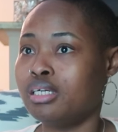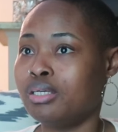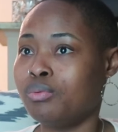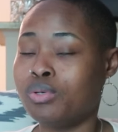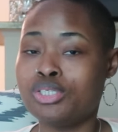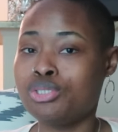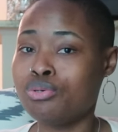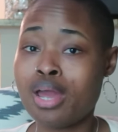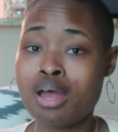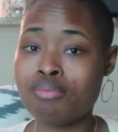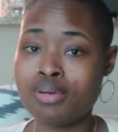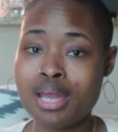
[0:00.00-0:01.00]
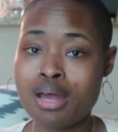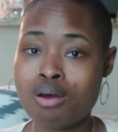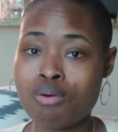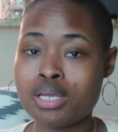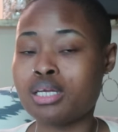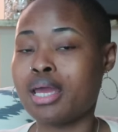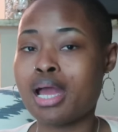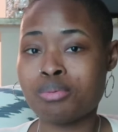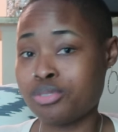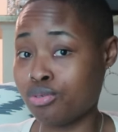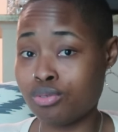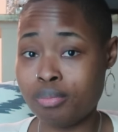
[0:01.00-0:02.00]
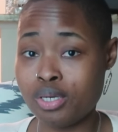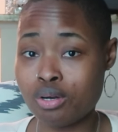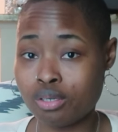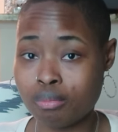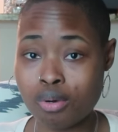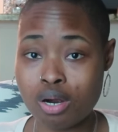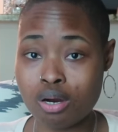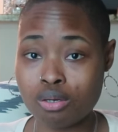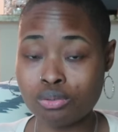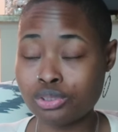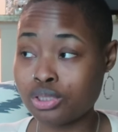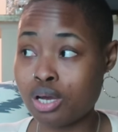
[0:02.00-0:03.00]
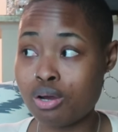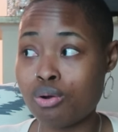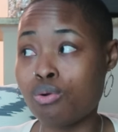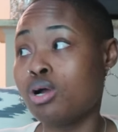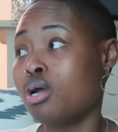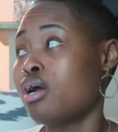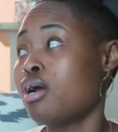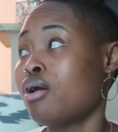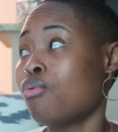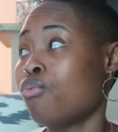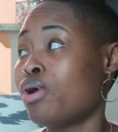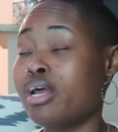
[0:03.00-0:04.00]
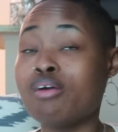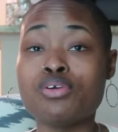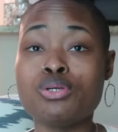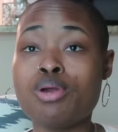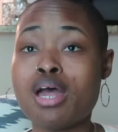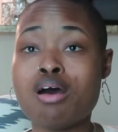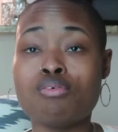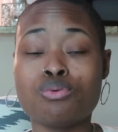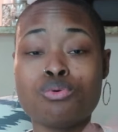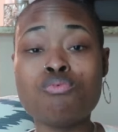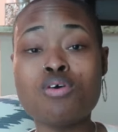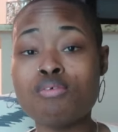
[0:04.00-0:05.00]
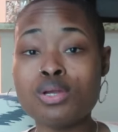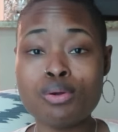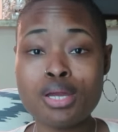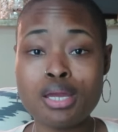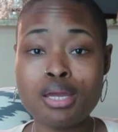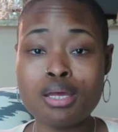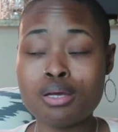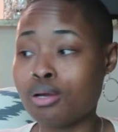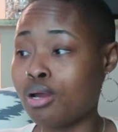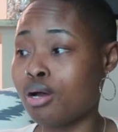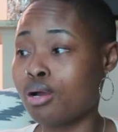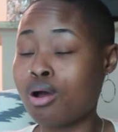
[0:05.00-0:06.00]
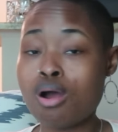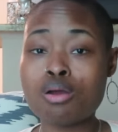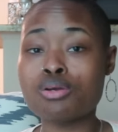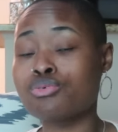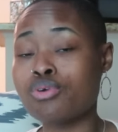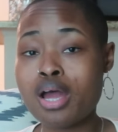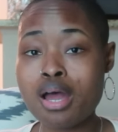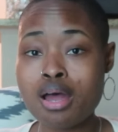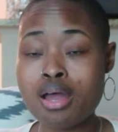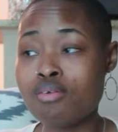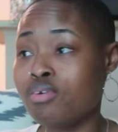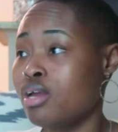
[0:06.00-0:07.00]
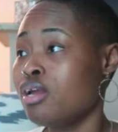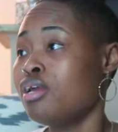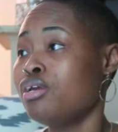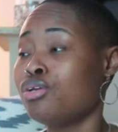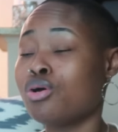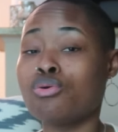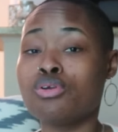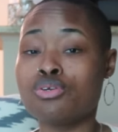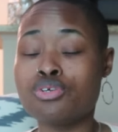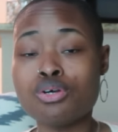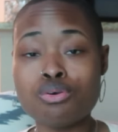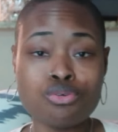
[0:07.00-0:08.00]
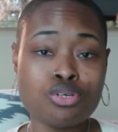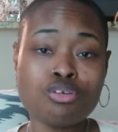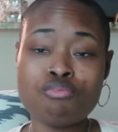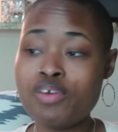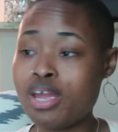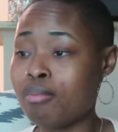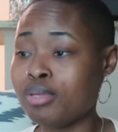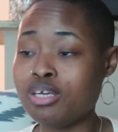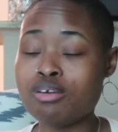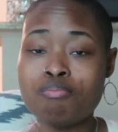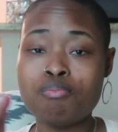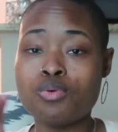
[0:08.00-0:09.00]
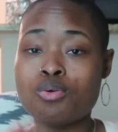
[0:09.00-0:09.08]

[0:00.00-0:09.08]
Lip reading: what you have now, it can absolutely be gone tomorrow. So whatever you have, a roof over your head, a car to drive, you know, your children, family,